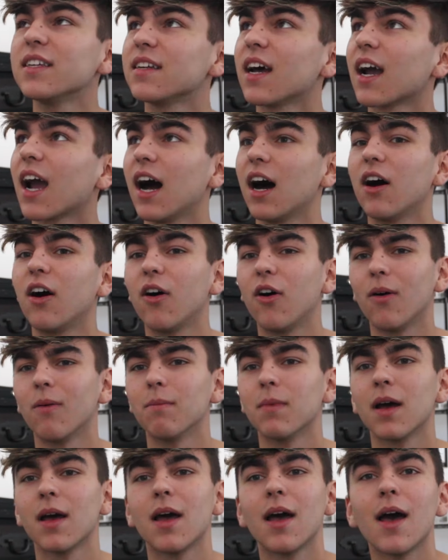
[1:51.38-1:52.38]
as I got
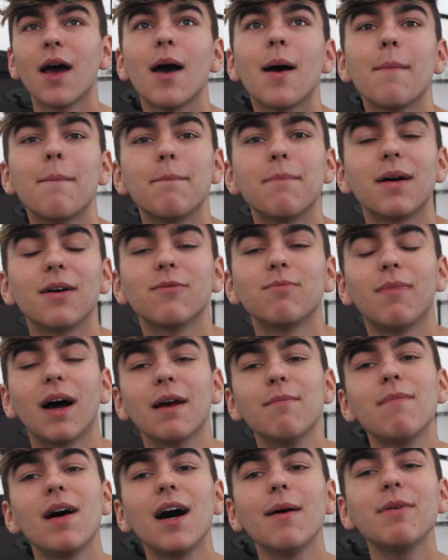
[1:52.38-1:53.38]
home,
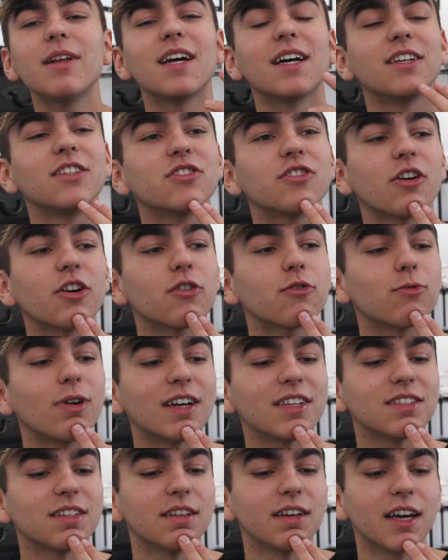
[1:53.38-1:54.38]
my mom and I started
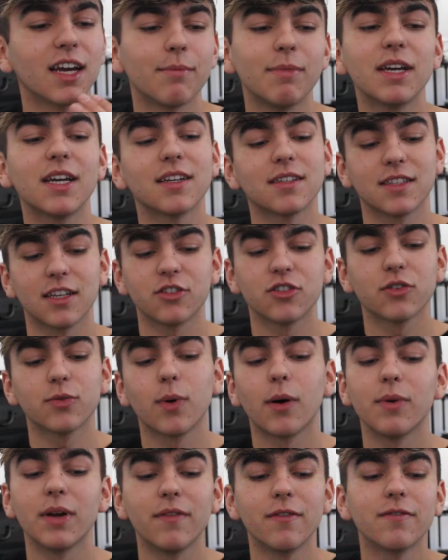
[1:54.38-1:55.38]
wrestling, because that's
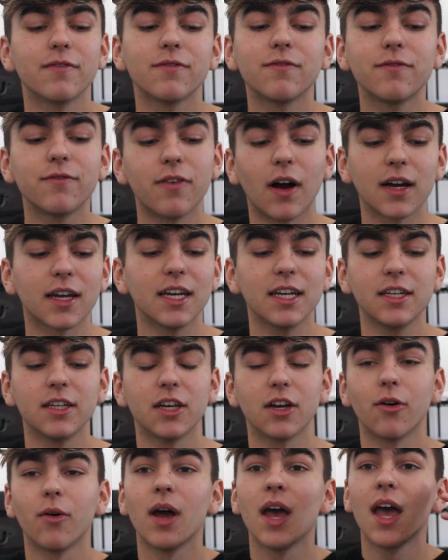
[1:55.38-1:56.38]
just what we fucking
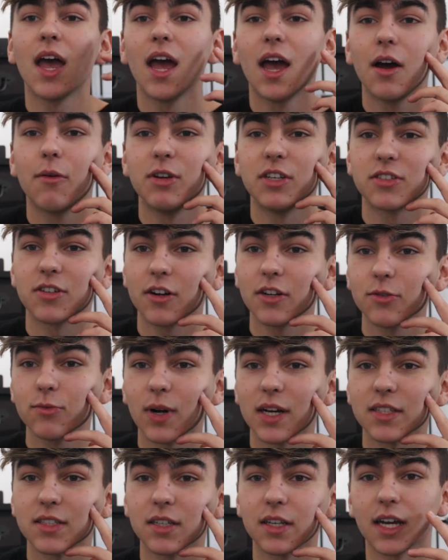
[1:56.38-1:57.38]
do. We
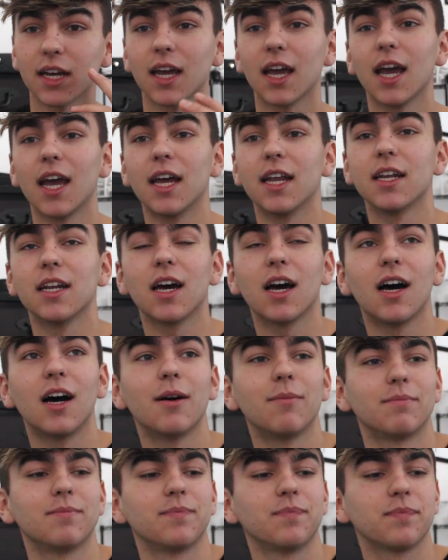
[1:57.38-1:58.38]
started wrestling, and
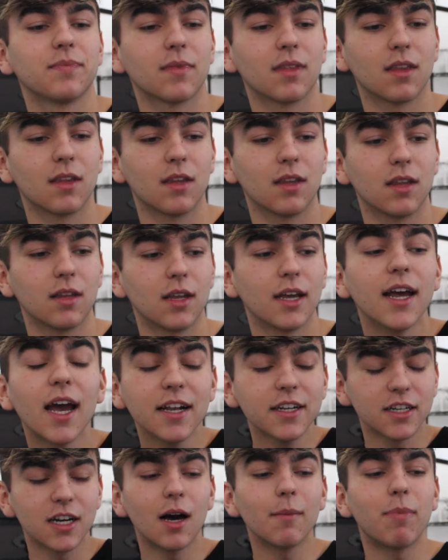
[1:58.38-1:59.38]
it
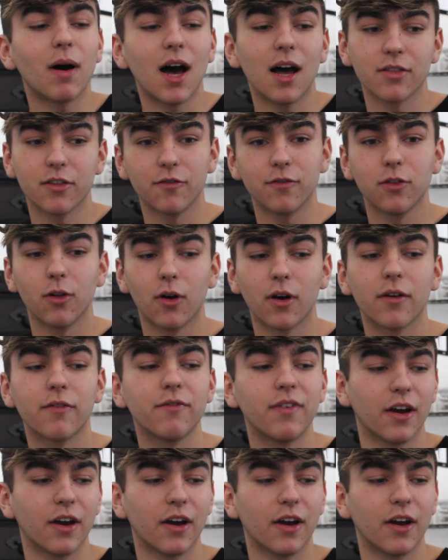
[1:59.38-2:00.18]
ended up on the floor,